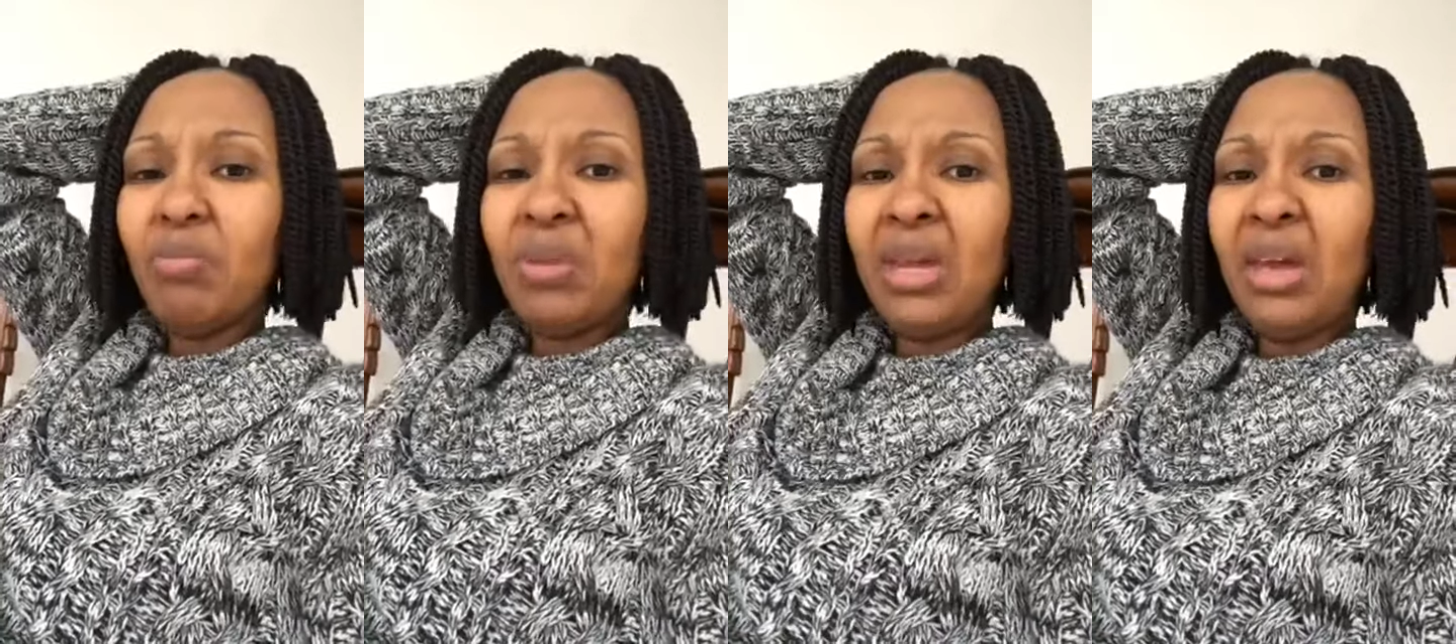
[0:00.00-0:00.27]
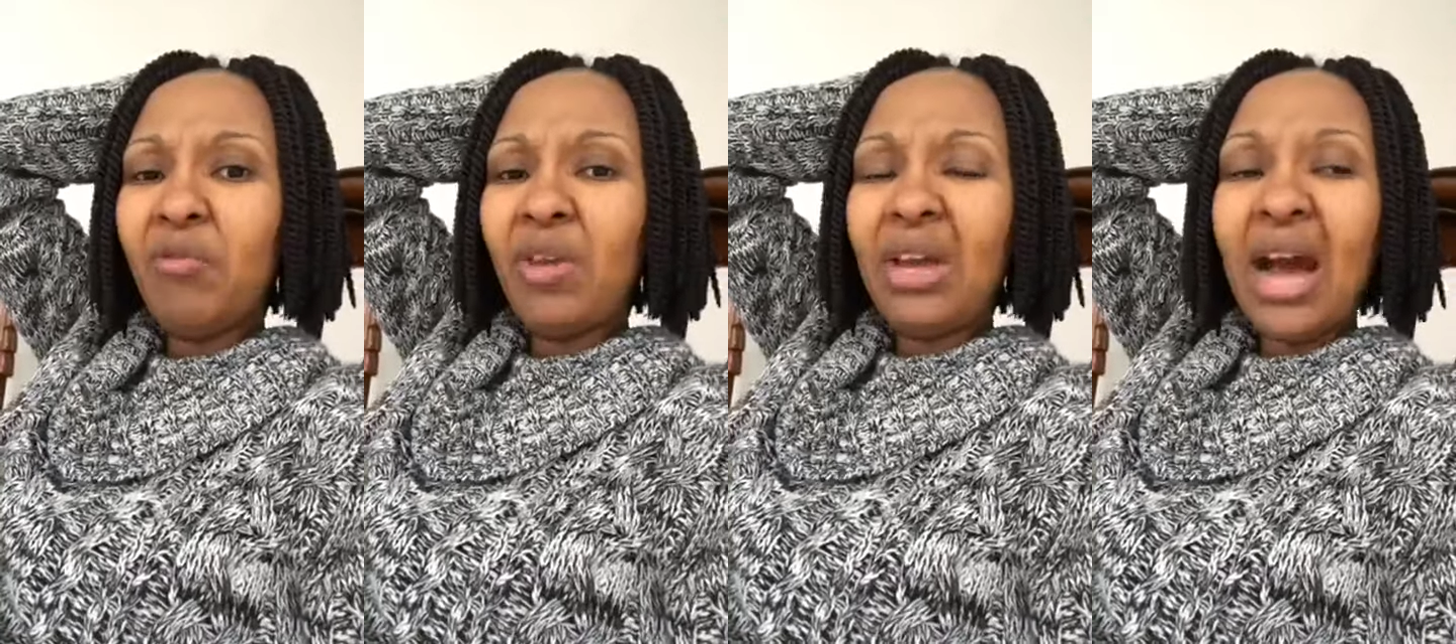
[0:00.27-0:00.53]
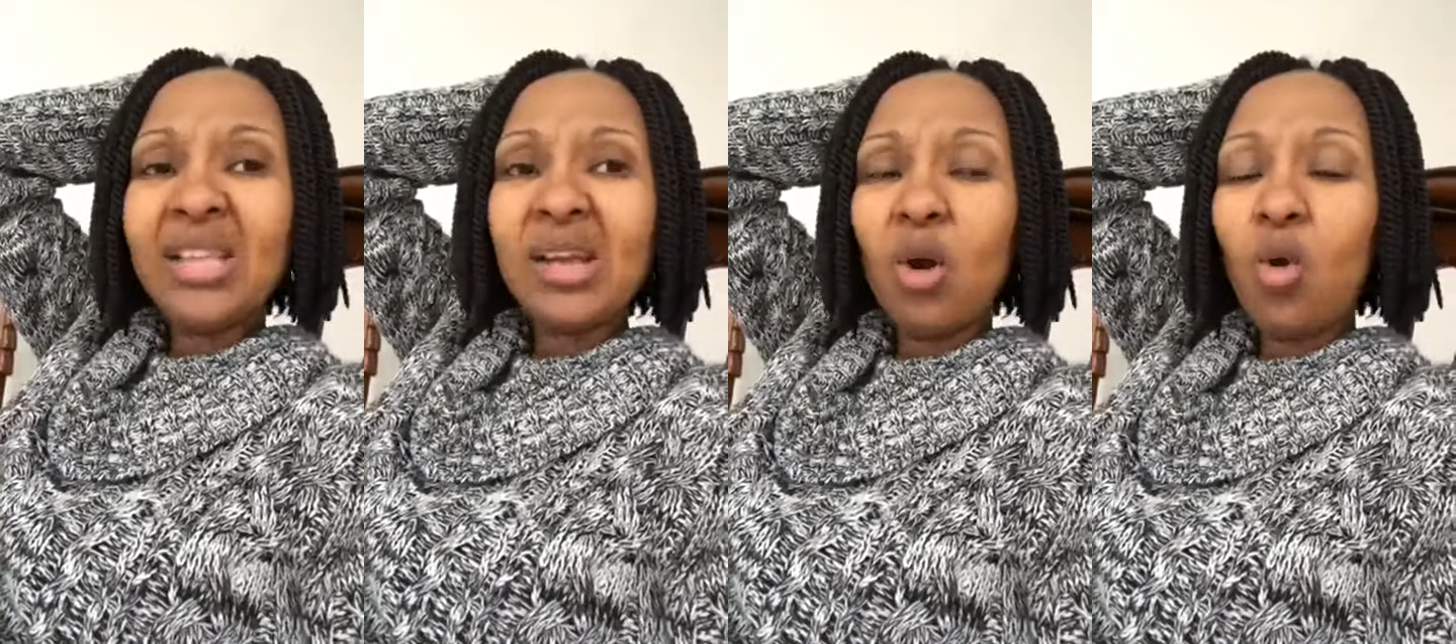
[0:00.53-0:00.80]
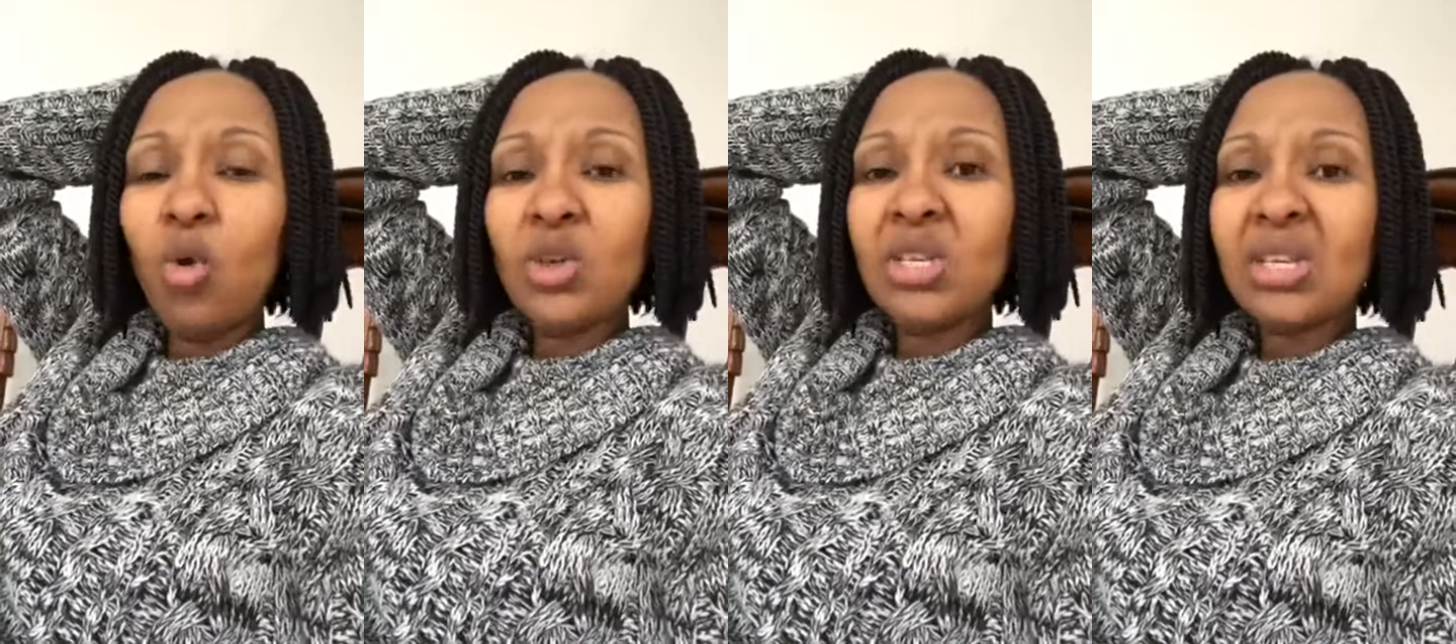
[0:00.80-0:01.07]
behaving as a
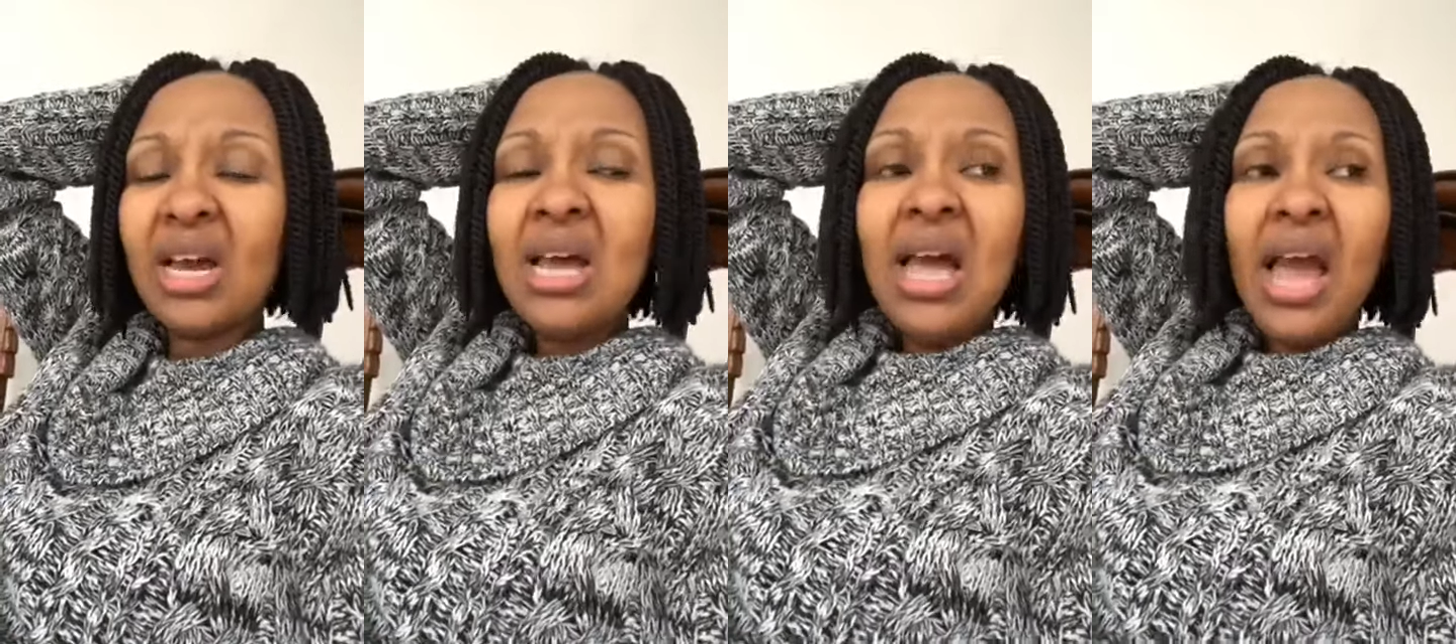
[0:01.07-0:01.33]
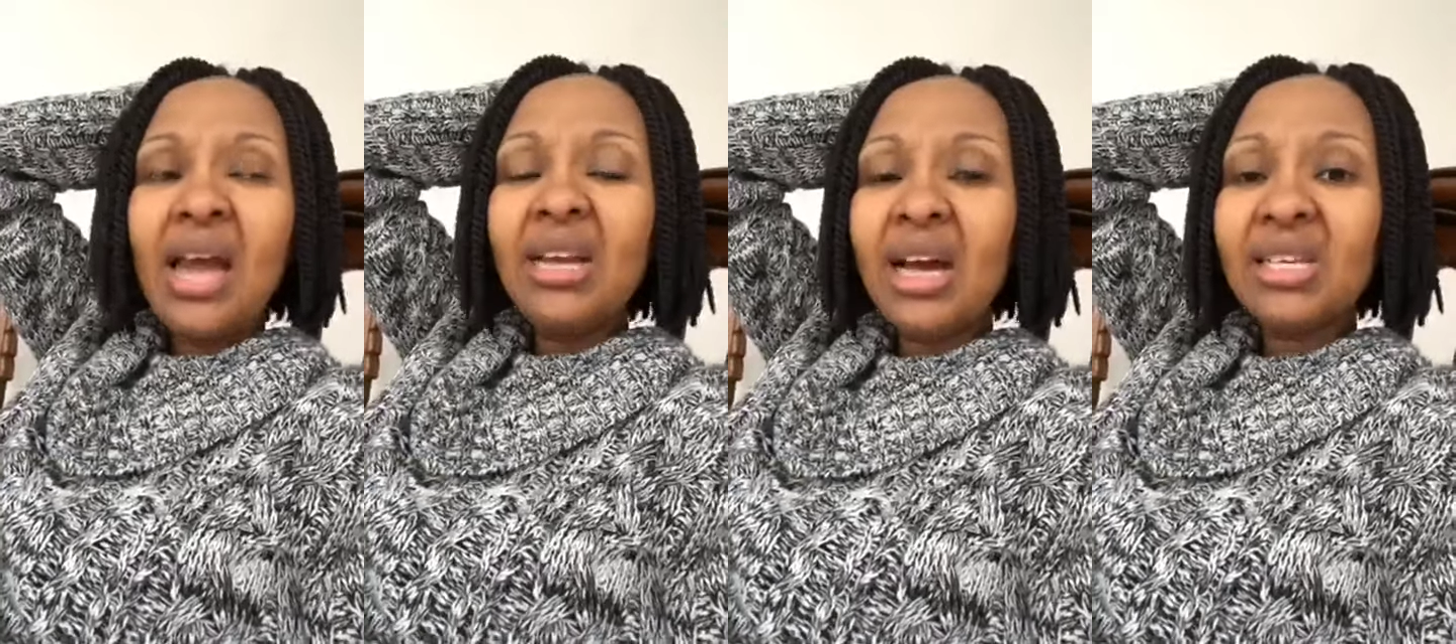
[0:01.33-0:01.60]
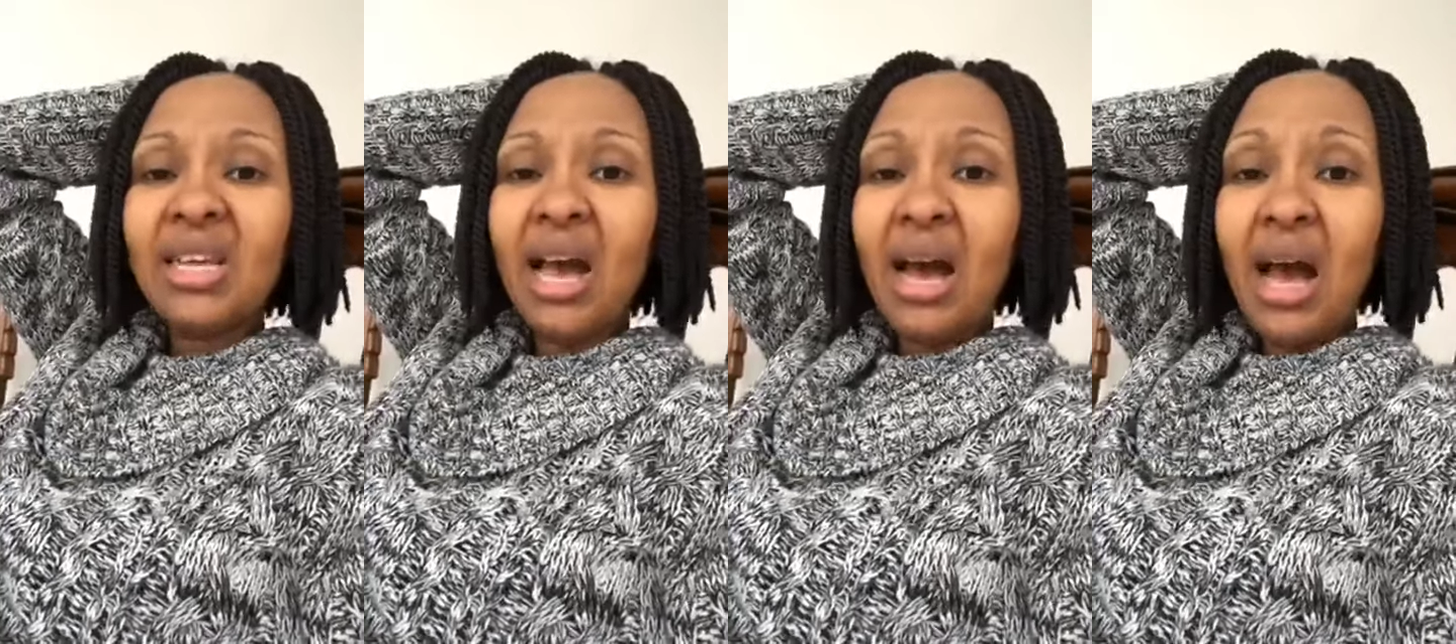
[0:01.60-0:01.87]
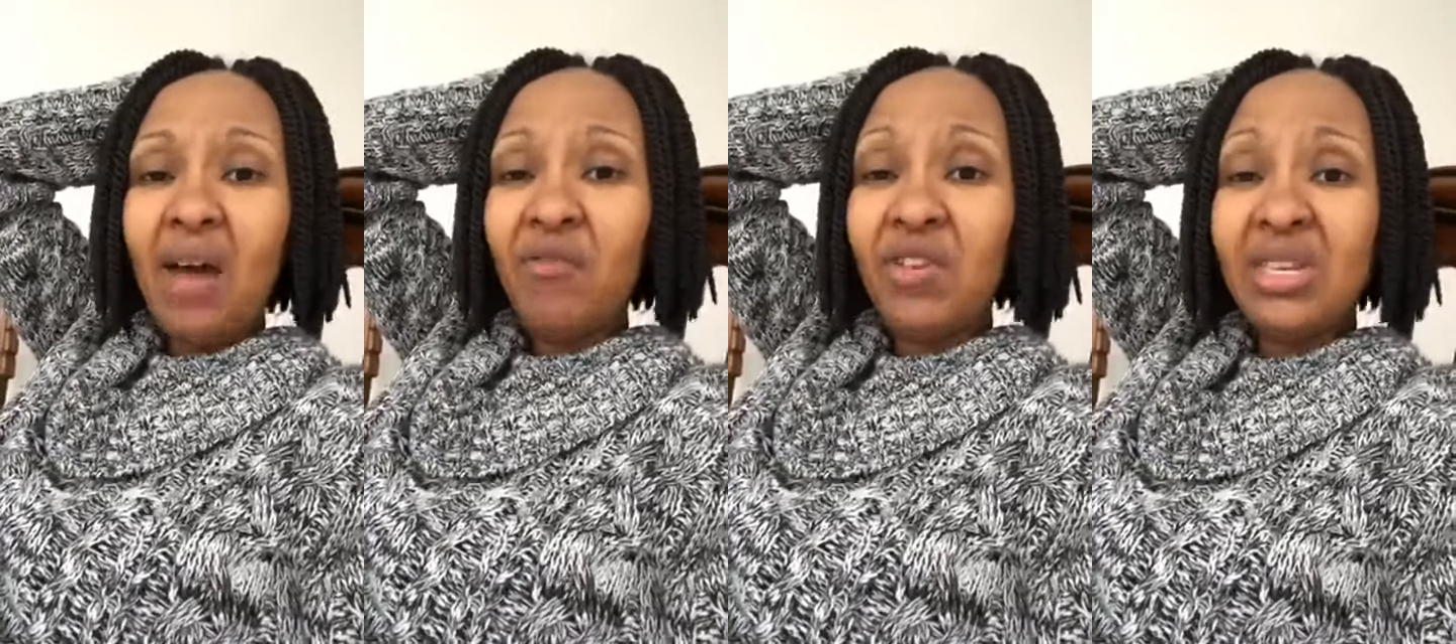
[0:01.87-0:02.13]
host and as
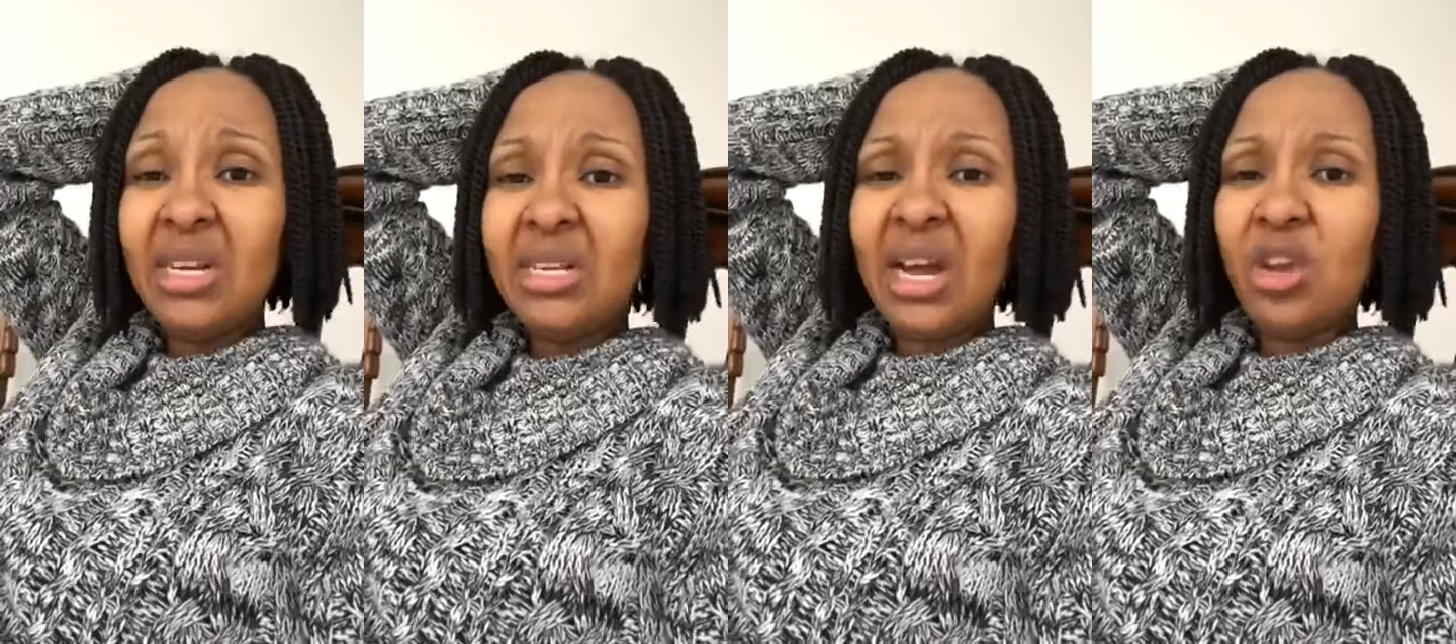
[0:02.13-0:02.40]
a visitor.